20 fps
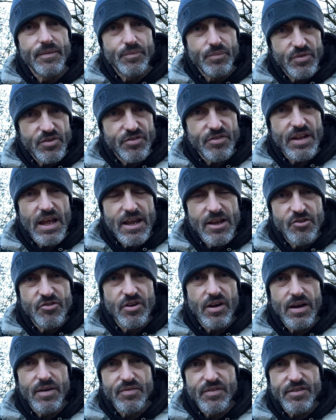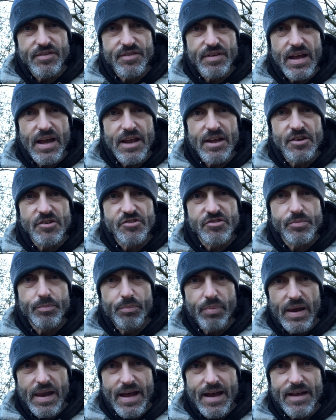stage after stage
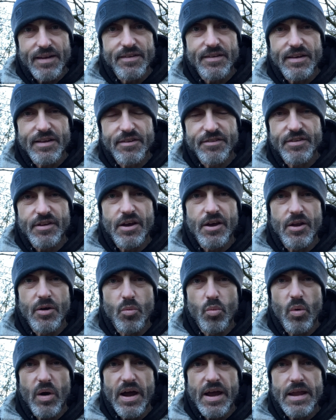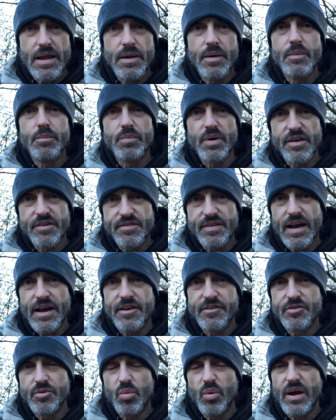planned a certain way because that
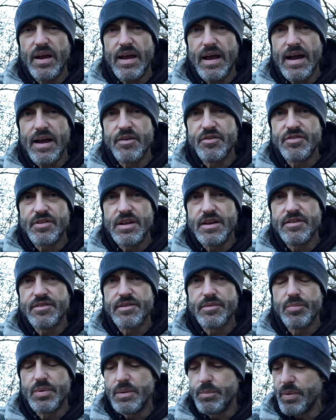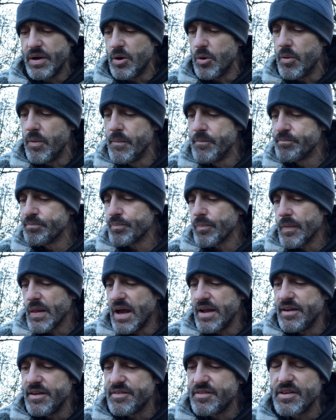is the way a house needs to be built
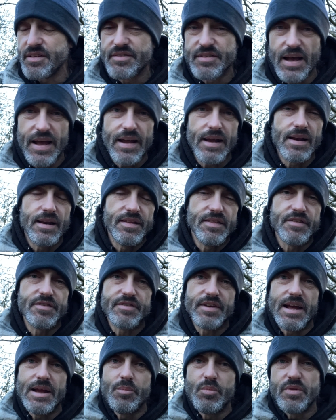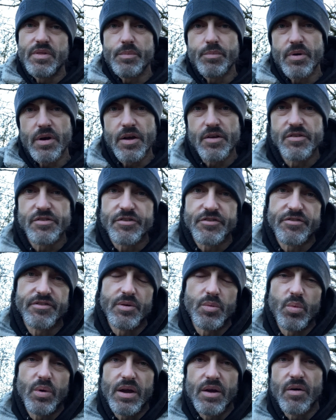and it's exactly the same with the process
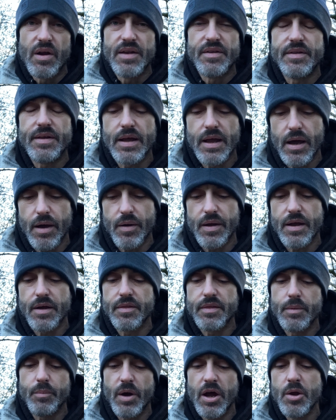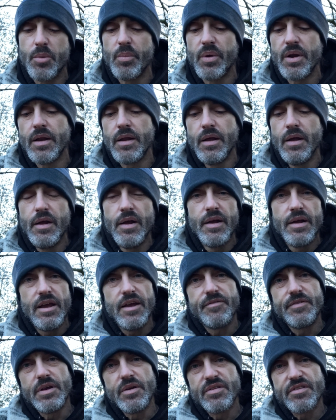that we're undergoing at the moment
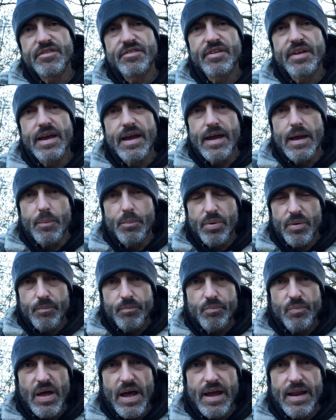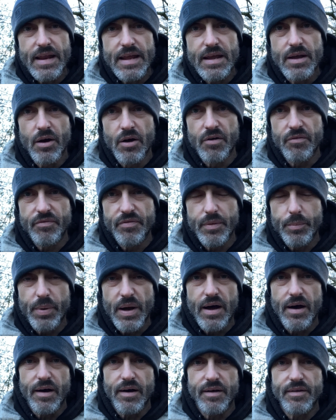if you skip any of the
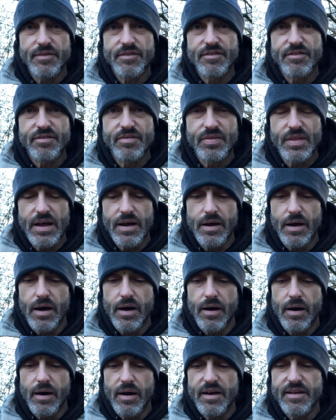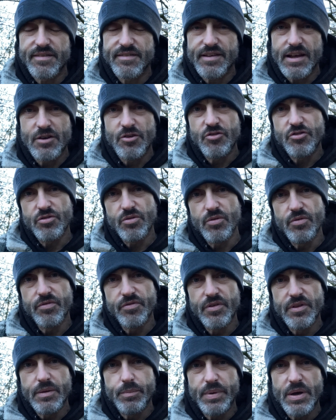parts that are essential
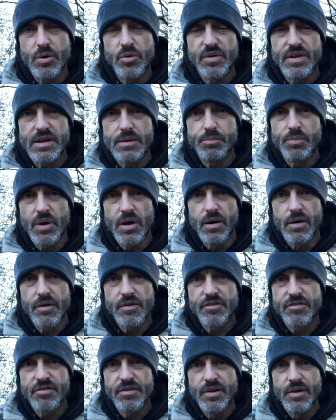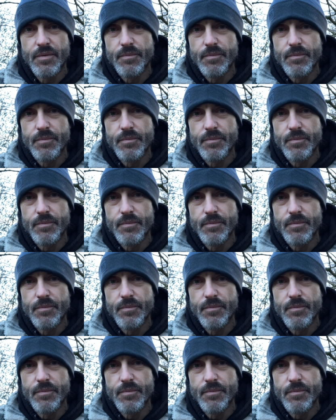for the building blocks